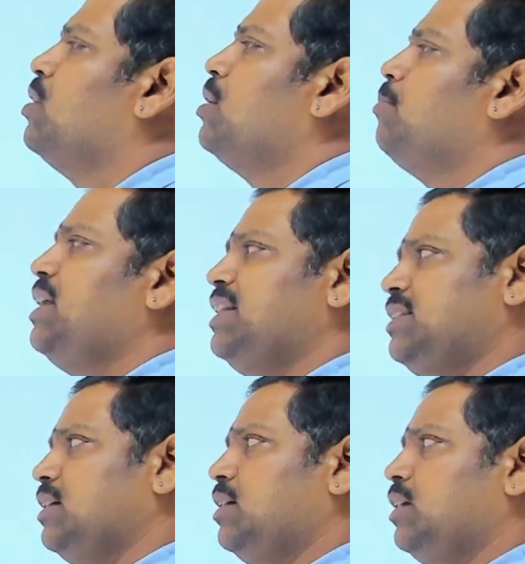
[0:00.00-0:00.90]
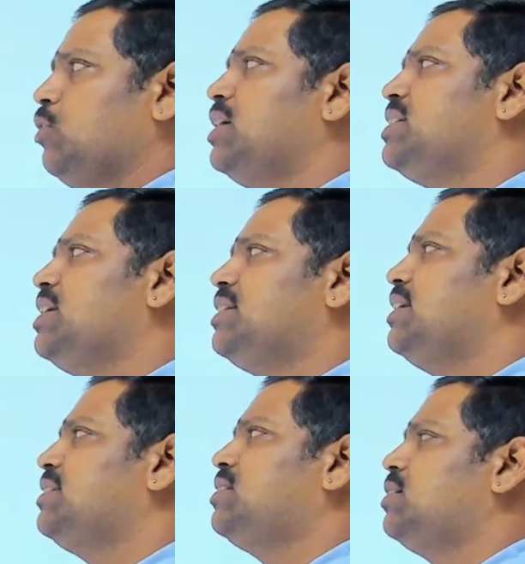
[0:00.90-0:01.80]
Means unit digit
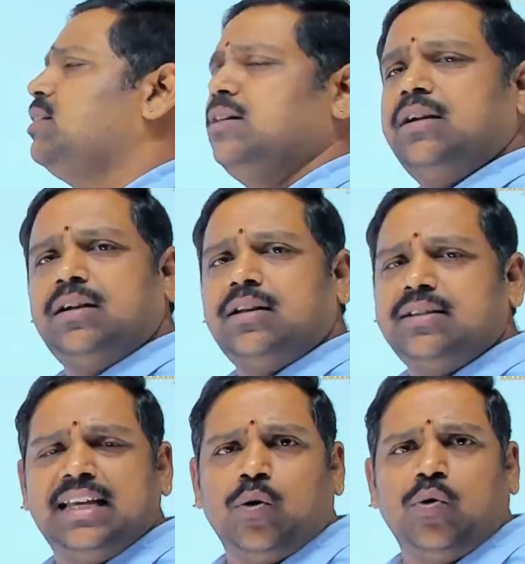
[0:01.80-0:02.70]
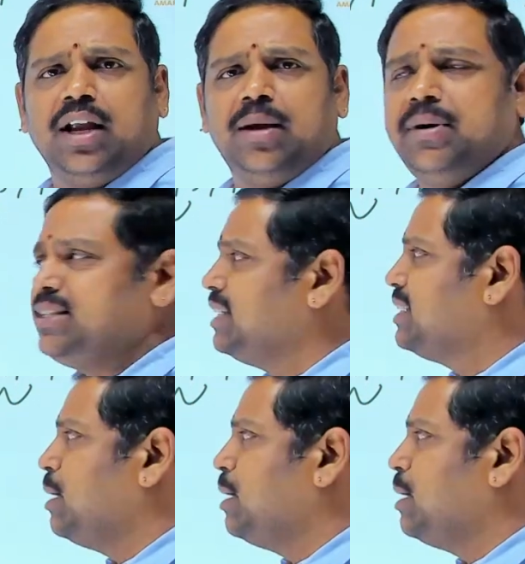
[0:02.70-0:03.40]
is 0 only. Means is it a